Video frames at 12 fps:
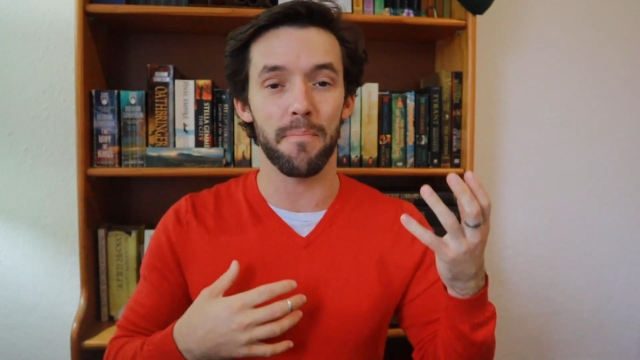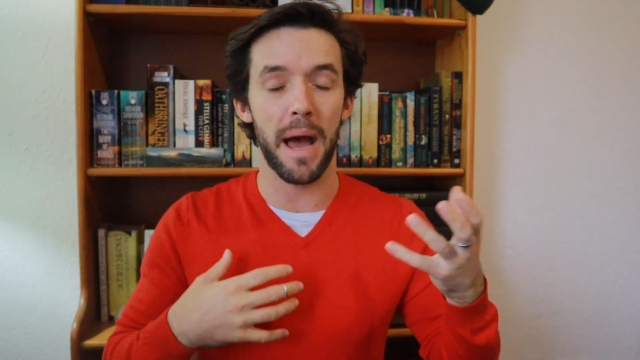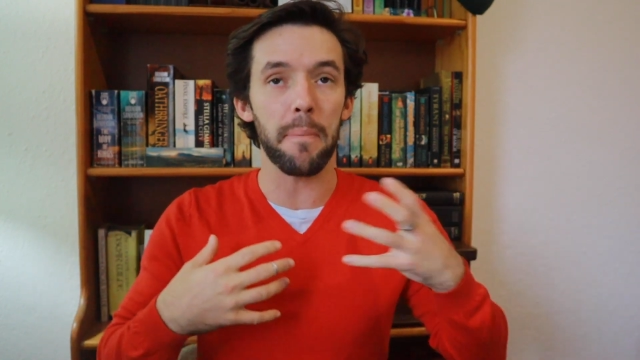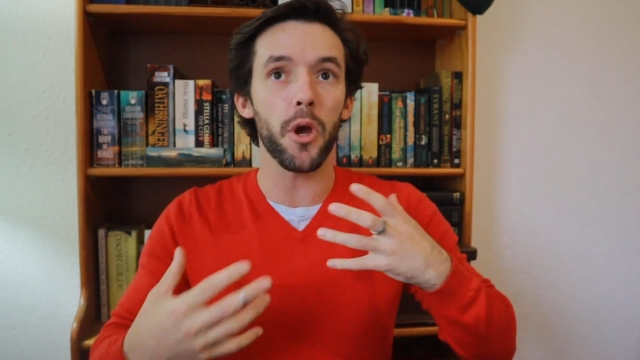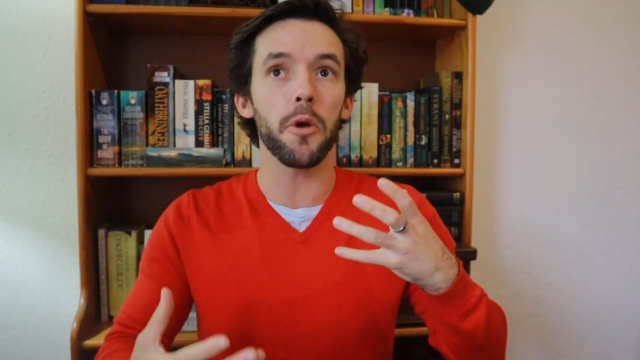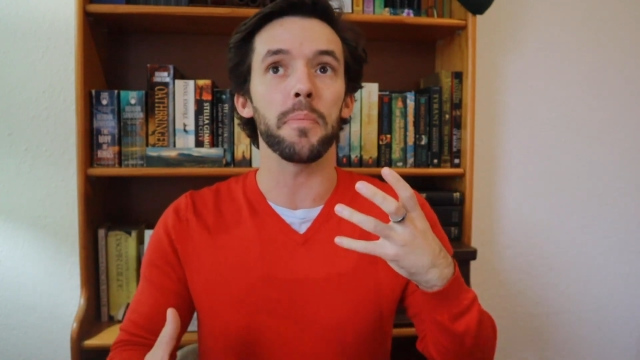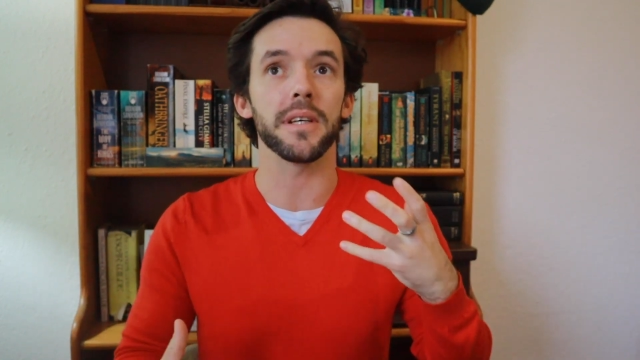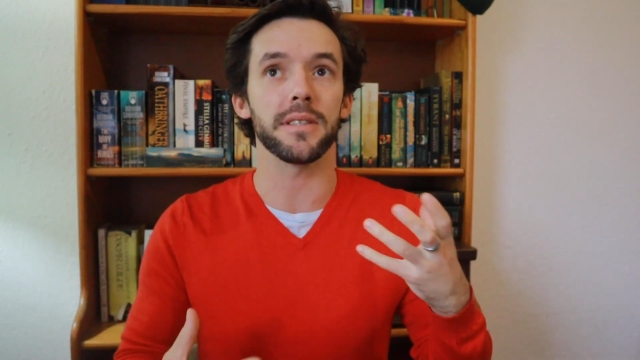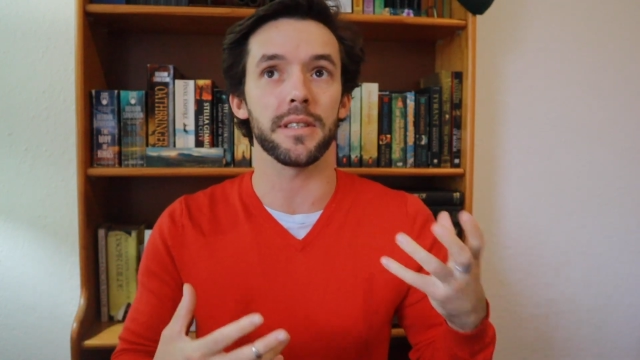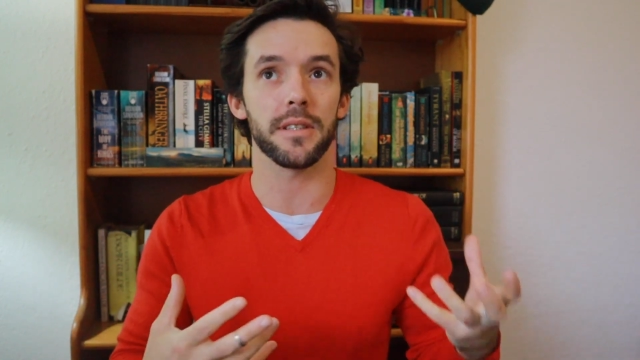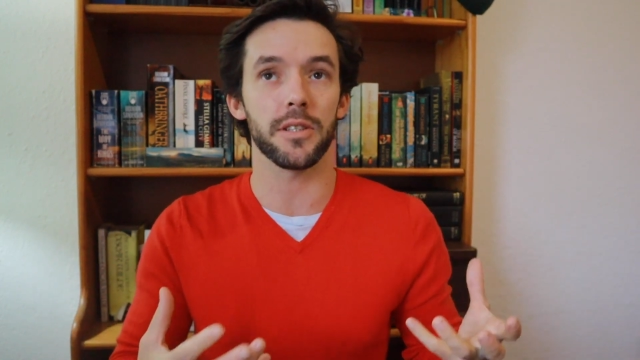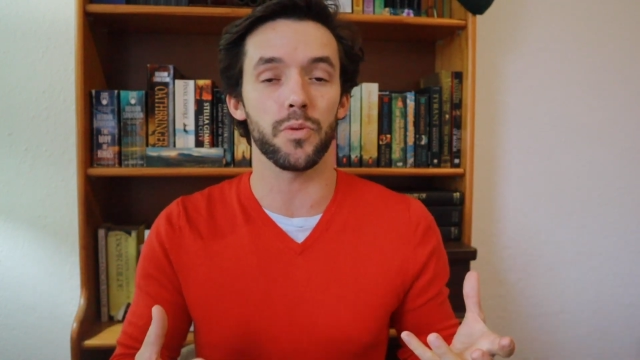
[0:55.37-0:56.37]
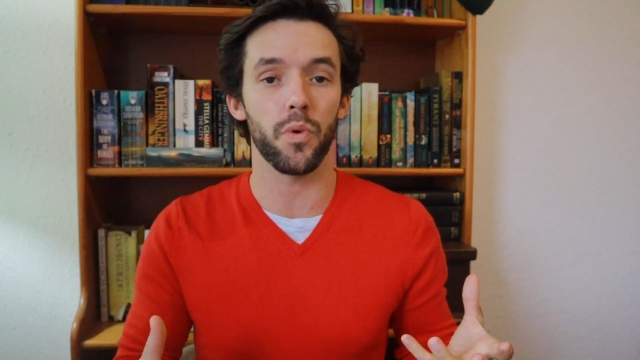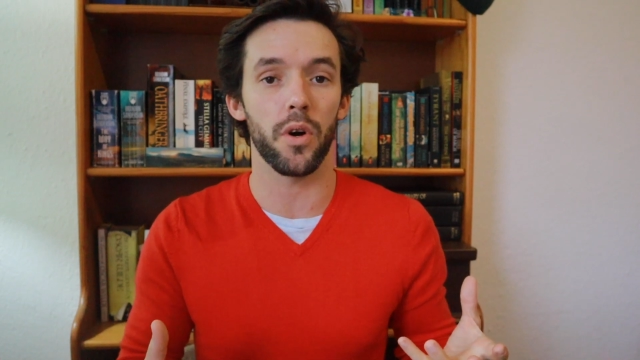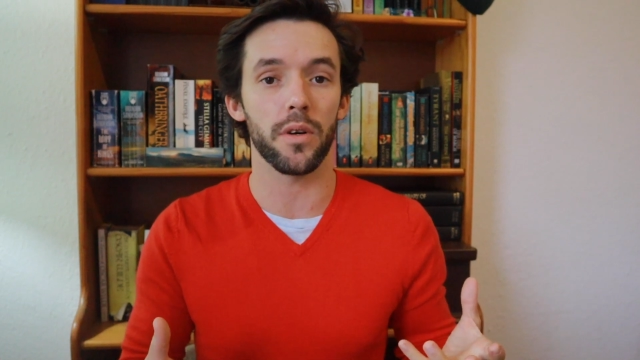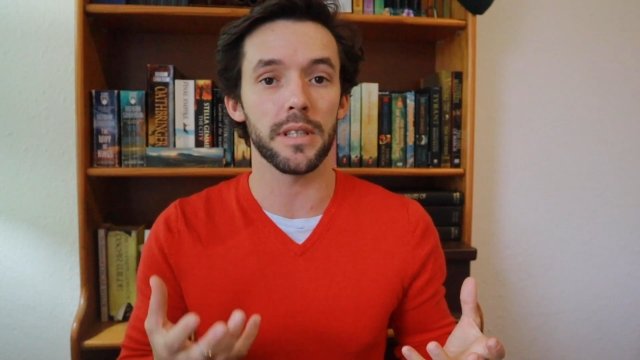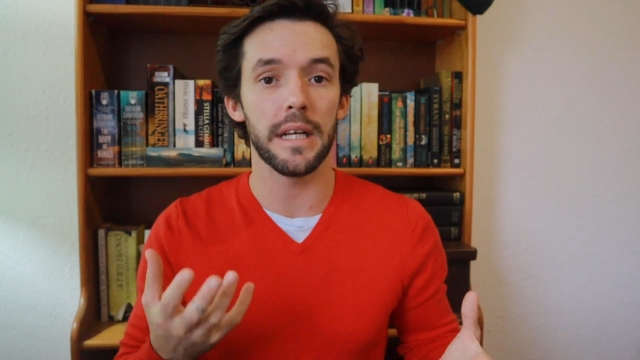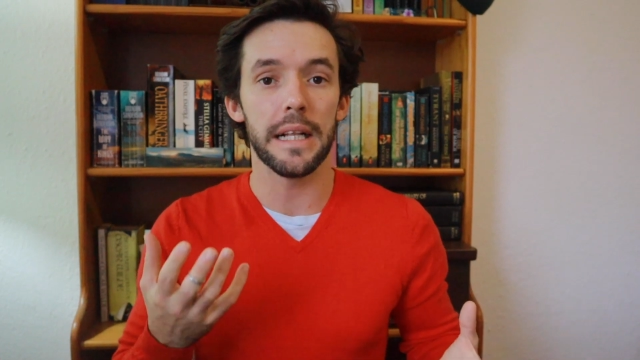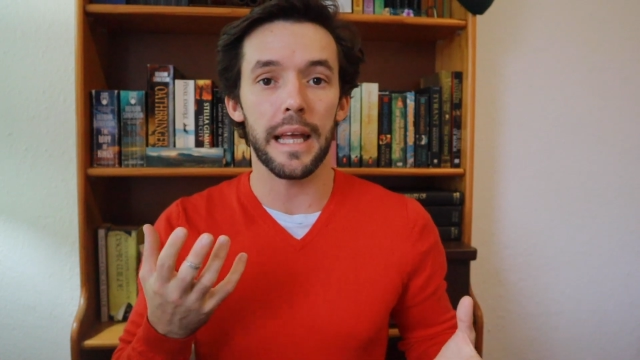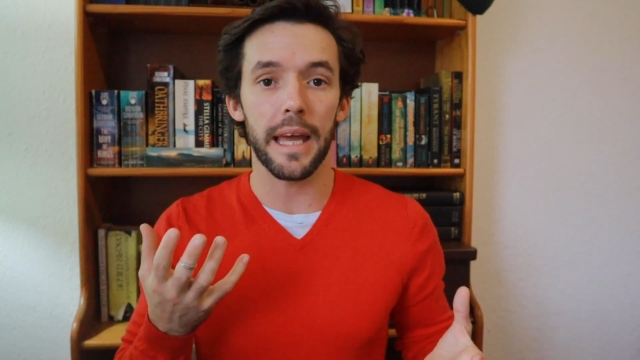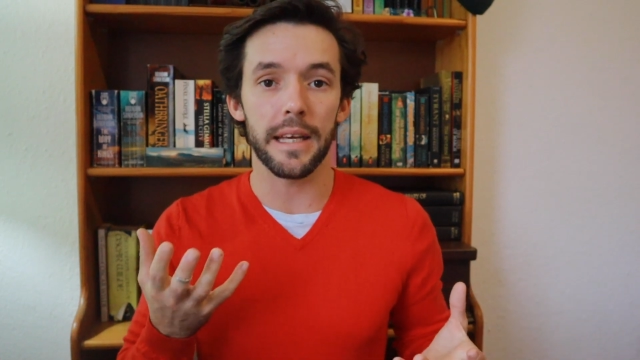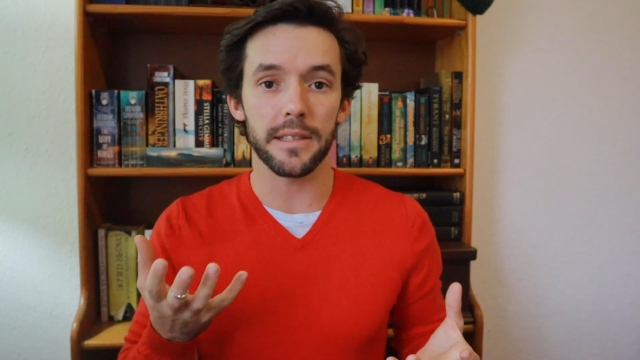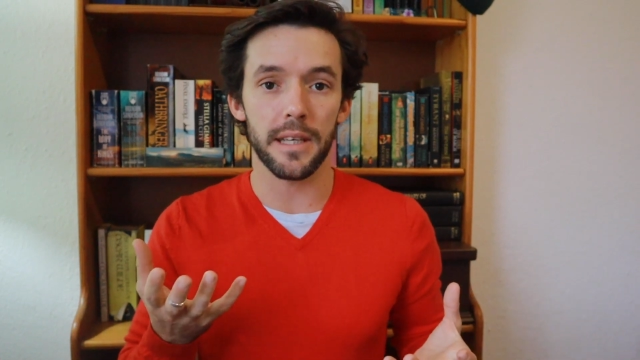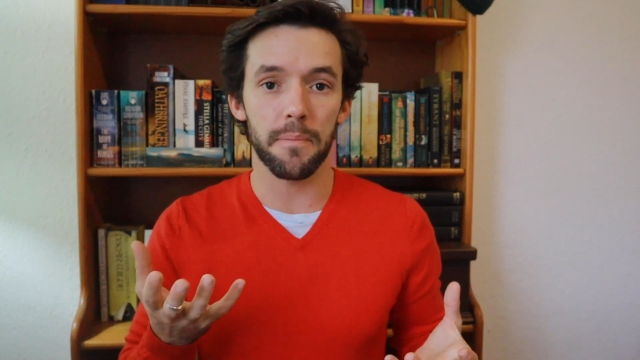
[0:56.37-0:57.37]
my purpose in this world
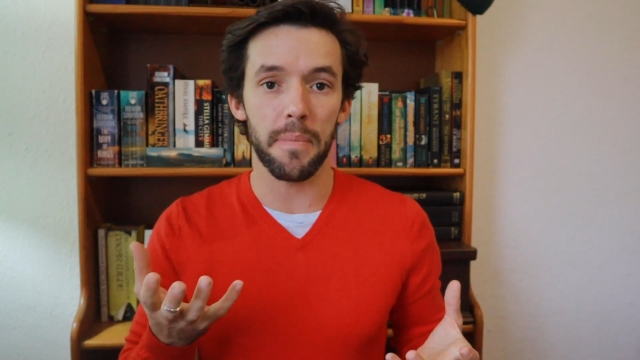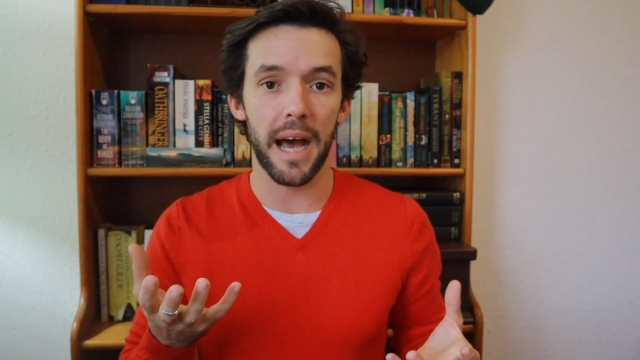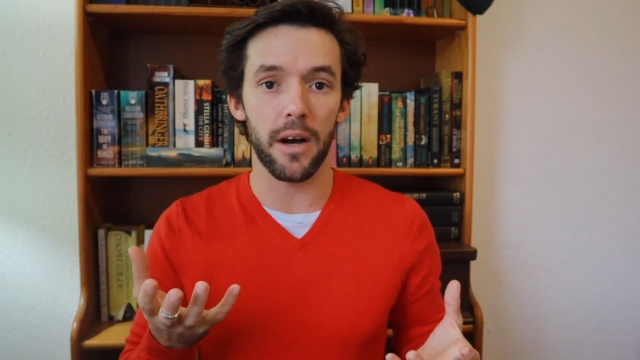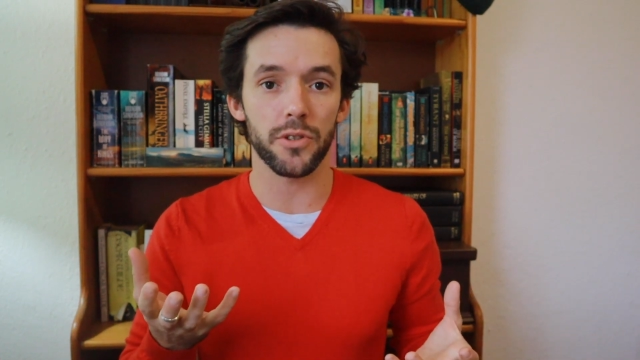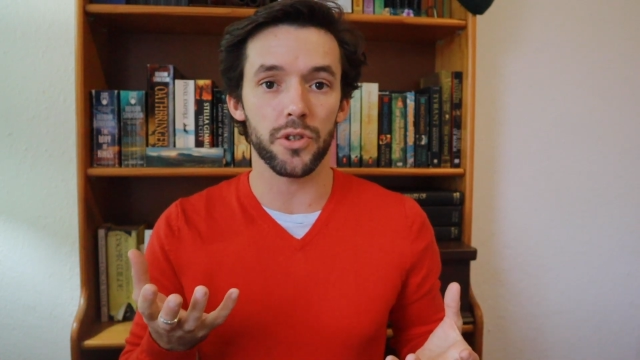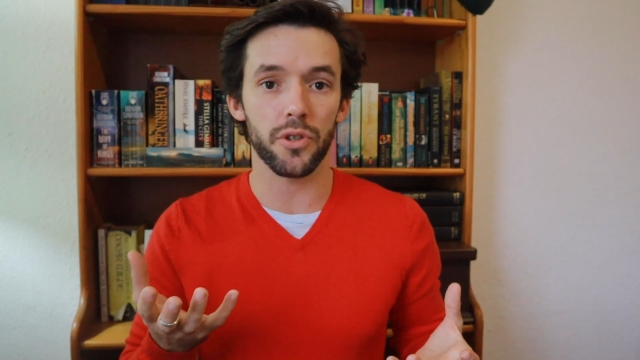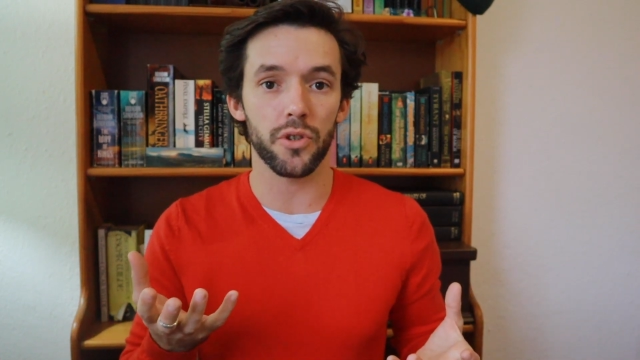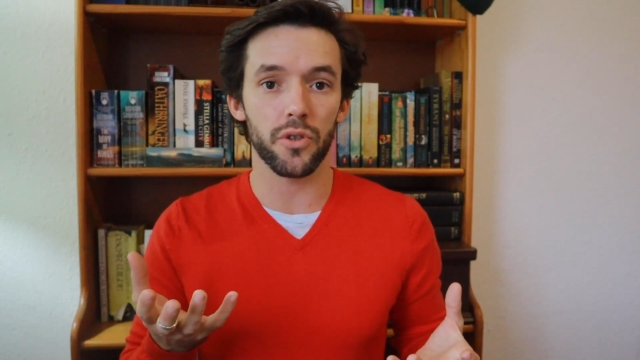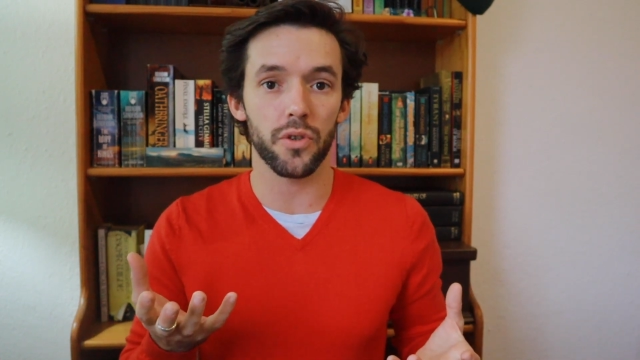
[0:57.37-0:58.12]
is about